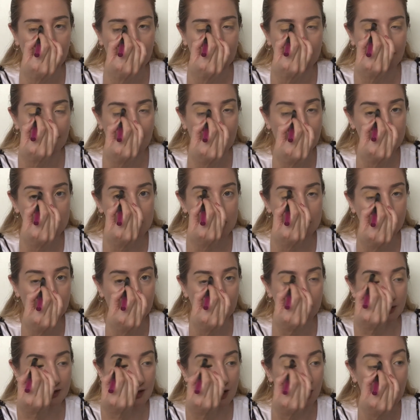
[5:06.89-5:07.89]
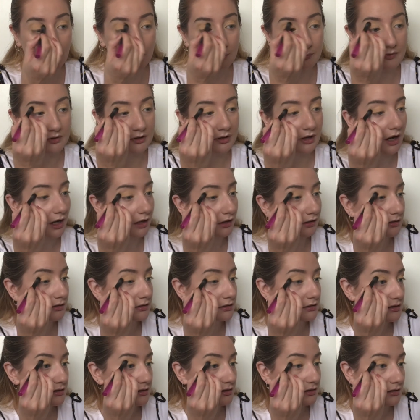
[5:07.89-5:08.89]
And I am just building up the
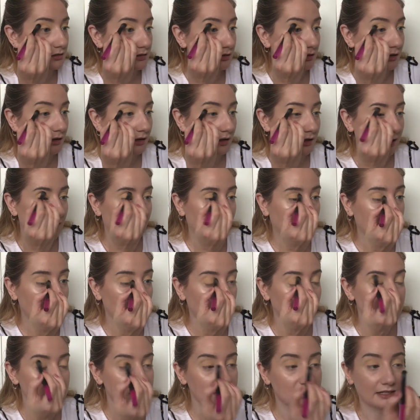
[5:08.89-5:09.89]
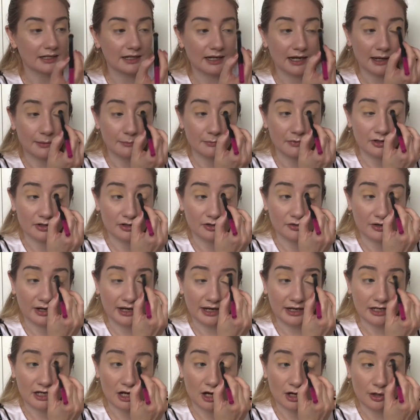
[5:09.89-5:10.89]
colours, and obviously I'm going to create a
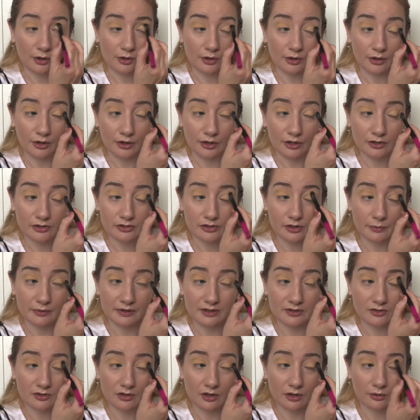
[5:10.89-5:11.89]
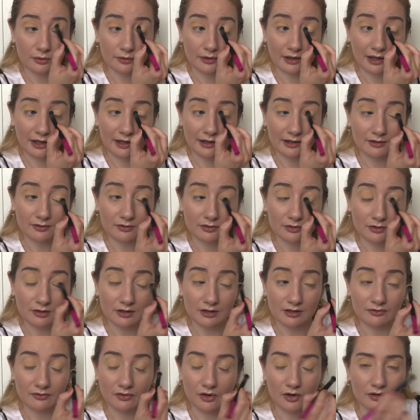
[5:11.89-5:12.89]
yellow look, so it's okay,
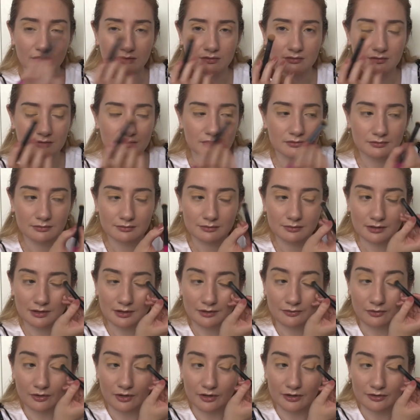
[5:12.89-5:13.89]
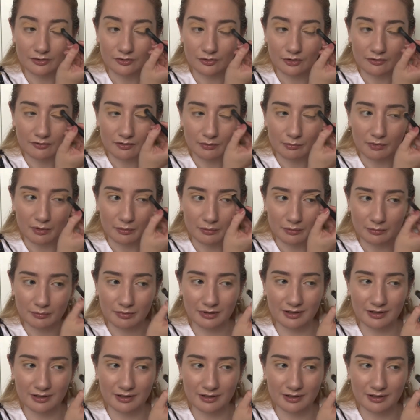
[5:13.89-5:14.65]
it's fine. It's fine, it's not even a problem.